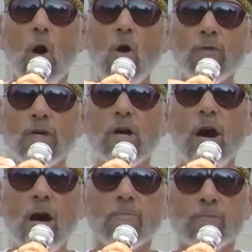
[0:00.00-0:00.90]

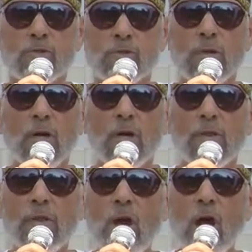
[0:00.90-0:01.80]
overcomes
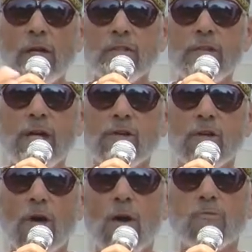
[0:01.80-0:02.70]
the
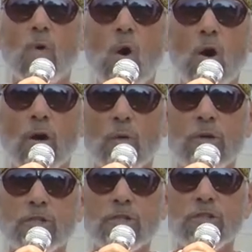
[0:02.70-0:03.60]
architecture of war,
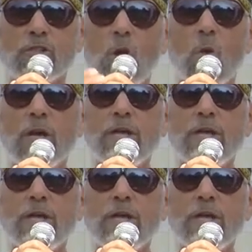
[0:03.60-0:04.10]
which is so